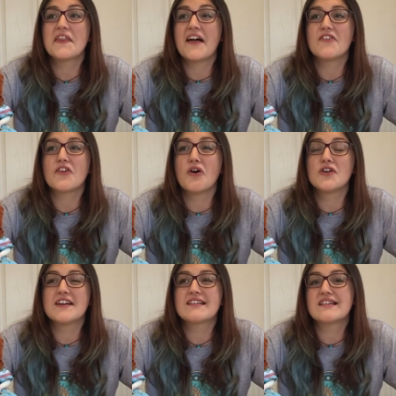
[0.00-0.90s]
that's
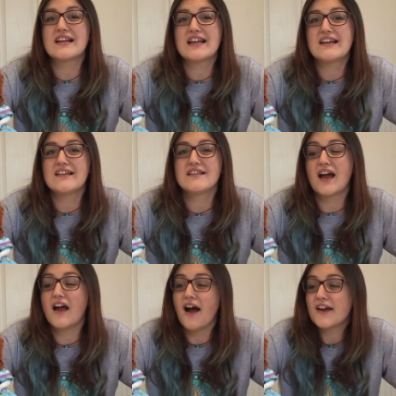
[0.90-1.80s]
honestly,
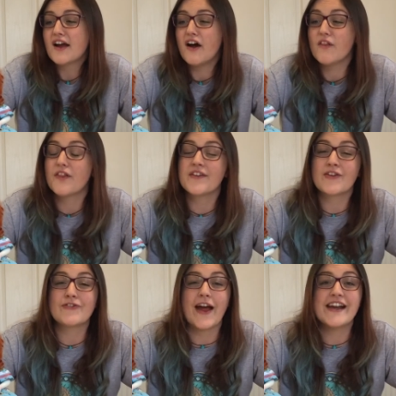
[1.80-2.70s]
like, I can't
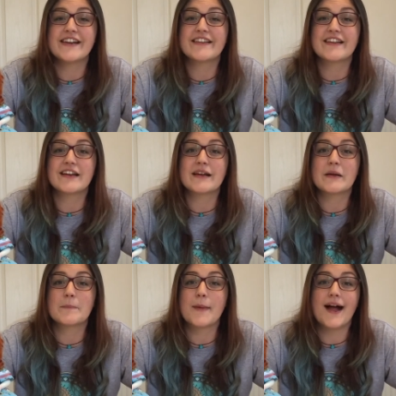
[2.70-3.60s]
think of
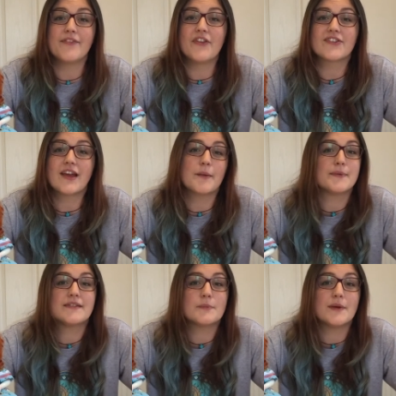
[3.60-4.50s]
anything bad that's
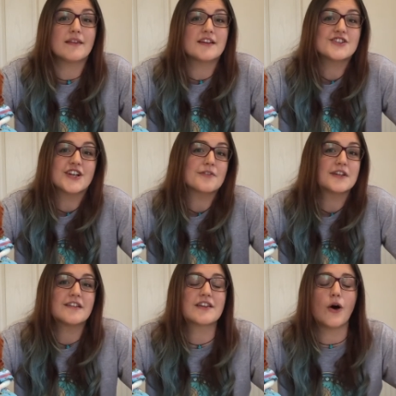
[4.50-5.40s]
happened to me this year in
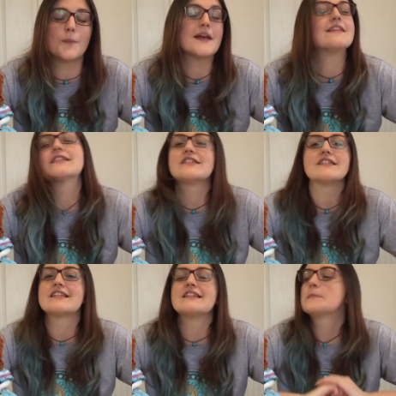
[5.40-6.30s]
this hobby. It's
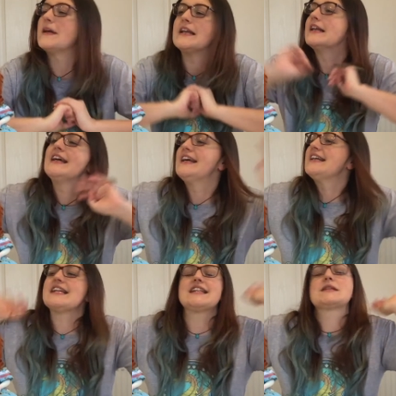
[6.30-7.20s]
just, it's been
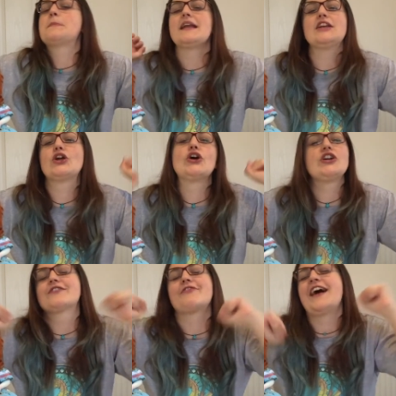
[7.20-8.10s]

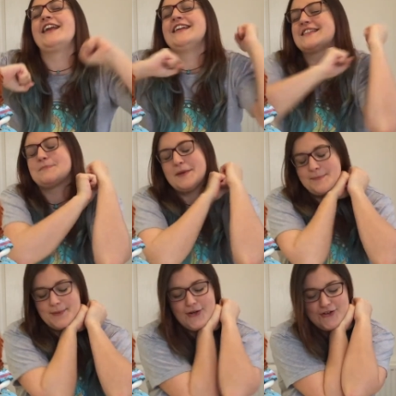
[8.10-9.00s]
good fun. It's
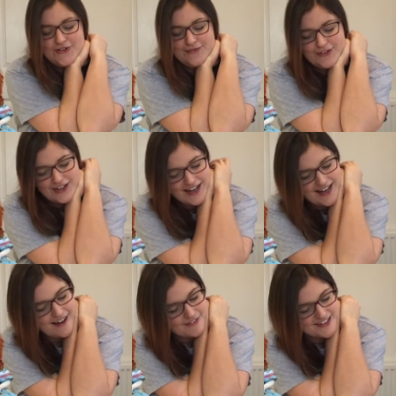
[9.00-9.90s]
been beautiful. I
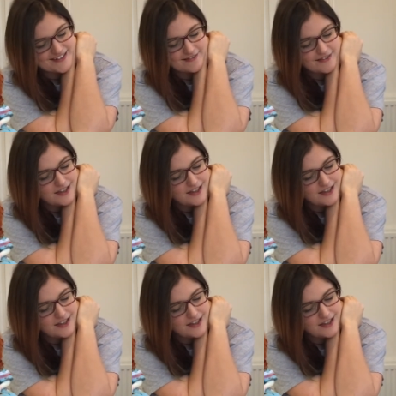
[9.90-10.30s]
love it.